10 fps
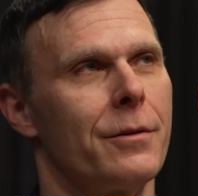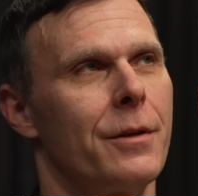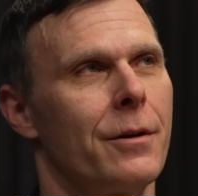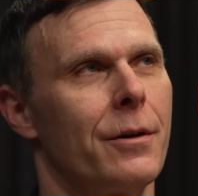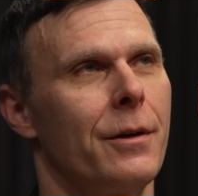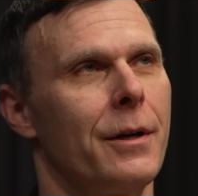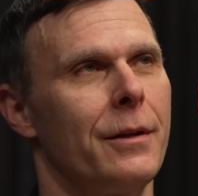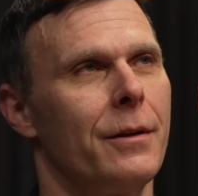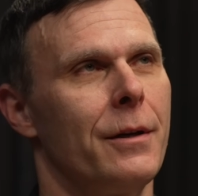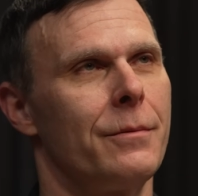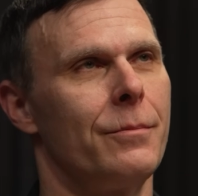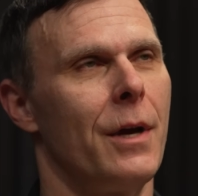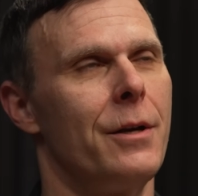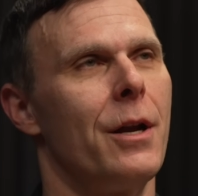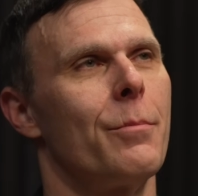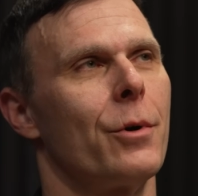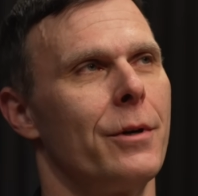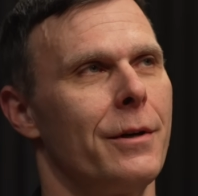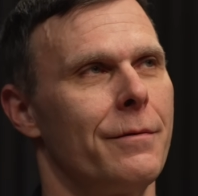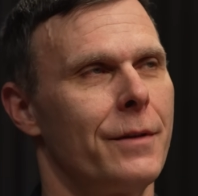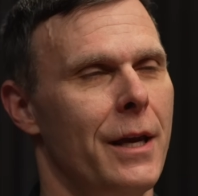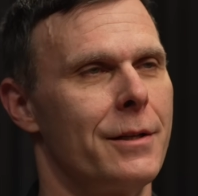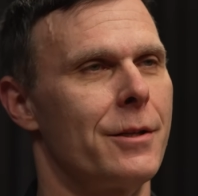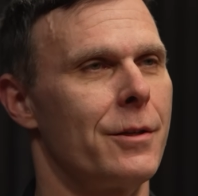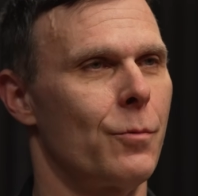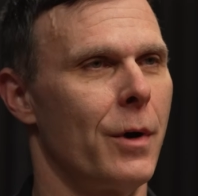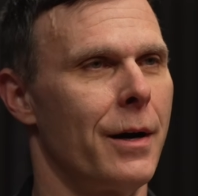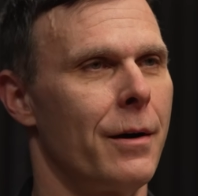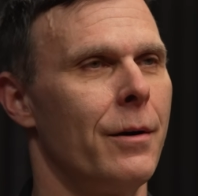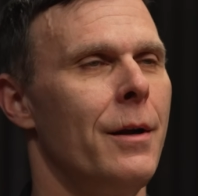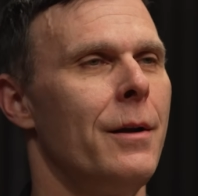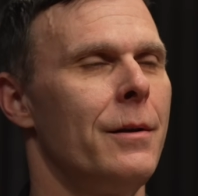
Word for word: there are a, a number of cases where